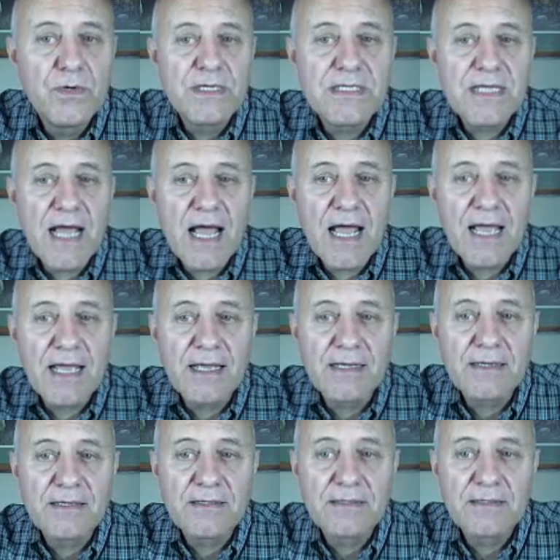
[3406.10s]
Who is
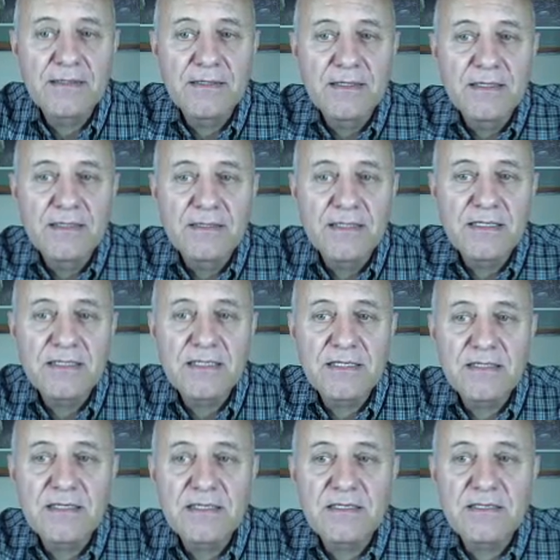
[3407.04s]
I?
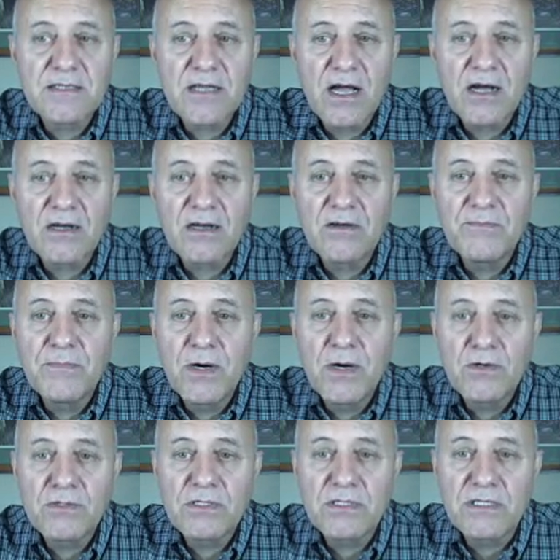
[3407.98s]
This is the song of
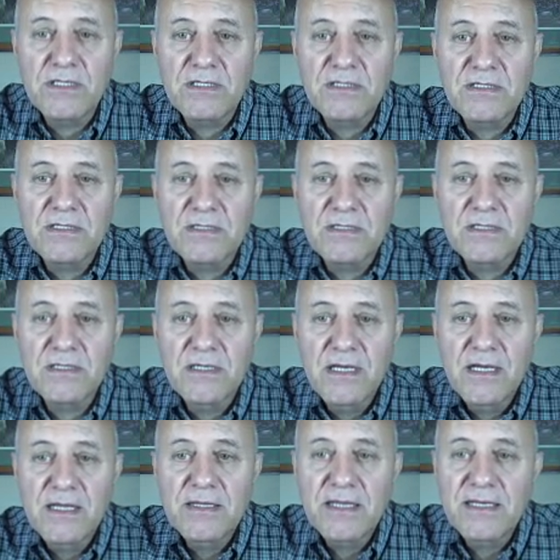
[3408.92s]
Moses
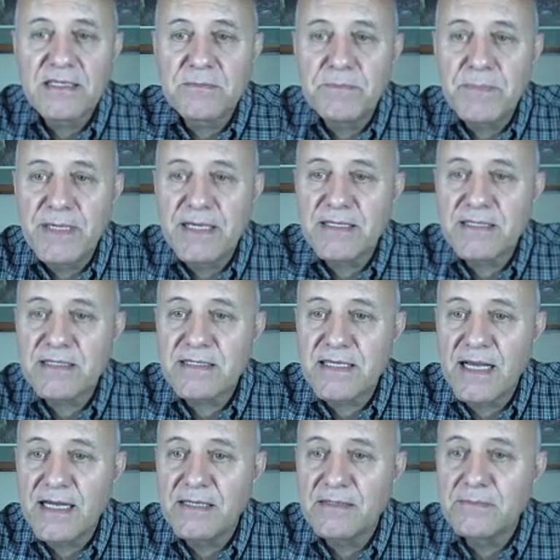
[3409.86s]
that is being
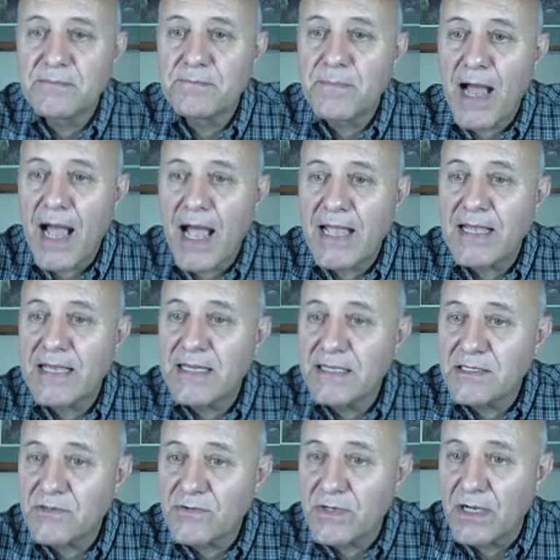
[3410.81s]
said by
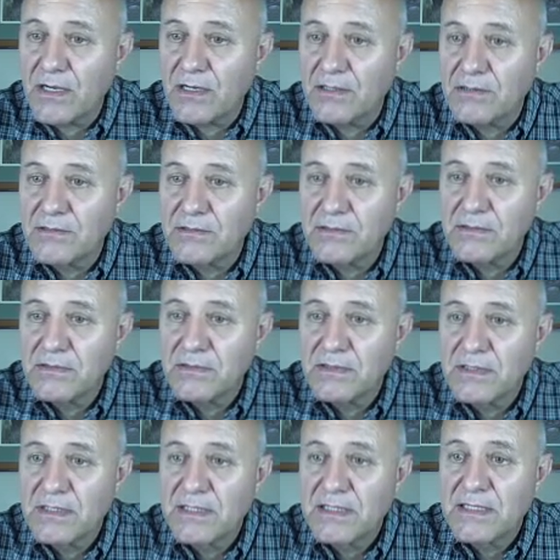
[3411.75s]
Israel.
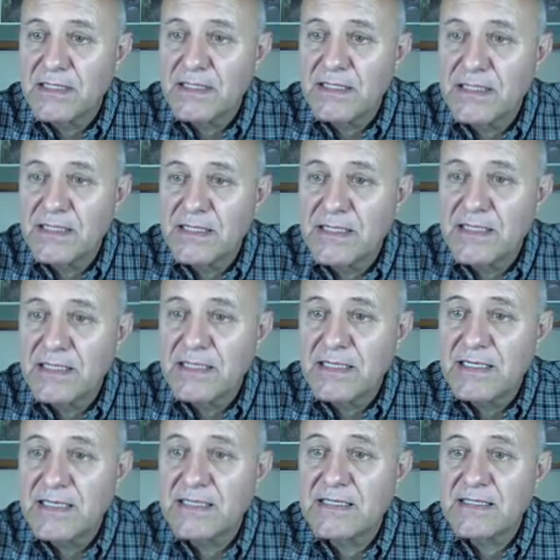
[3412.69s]

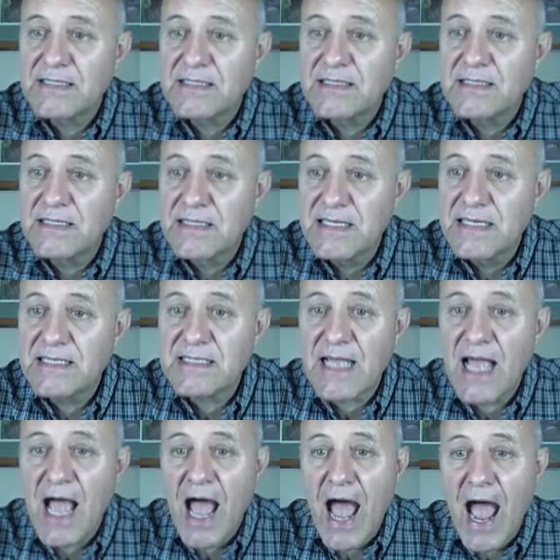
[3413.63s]
Is
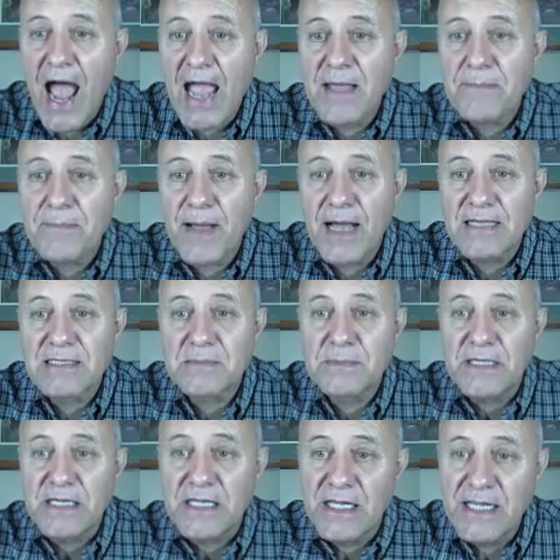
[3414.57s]
this I,
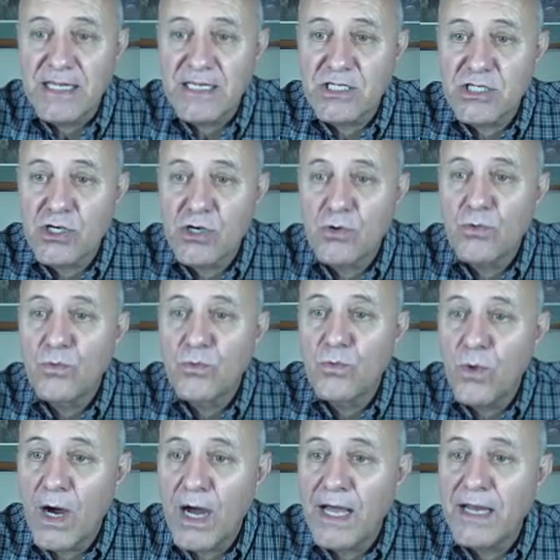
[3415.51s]
possibly each
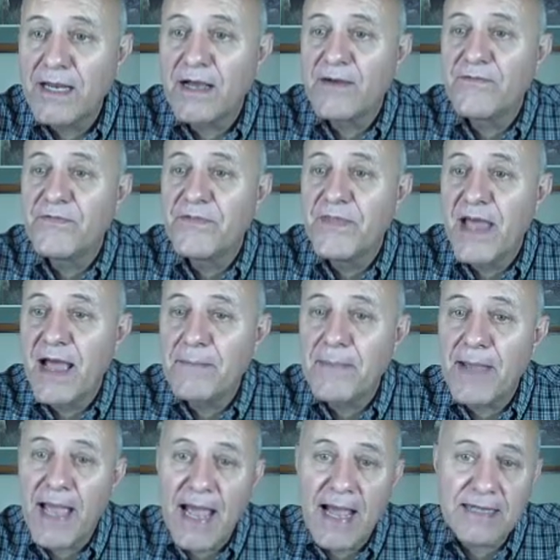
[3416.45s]
one of
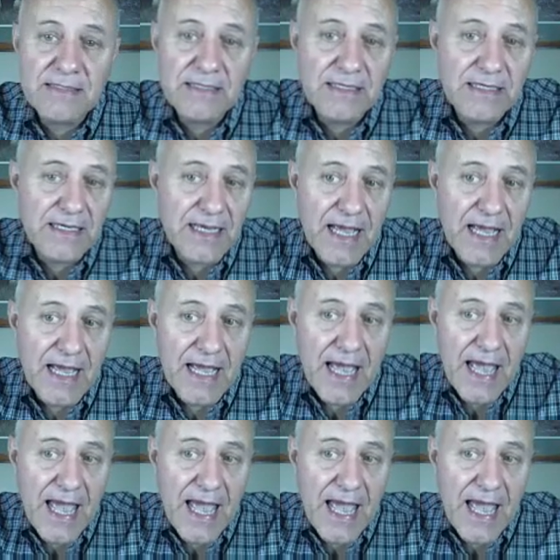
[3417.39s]
them acting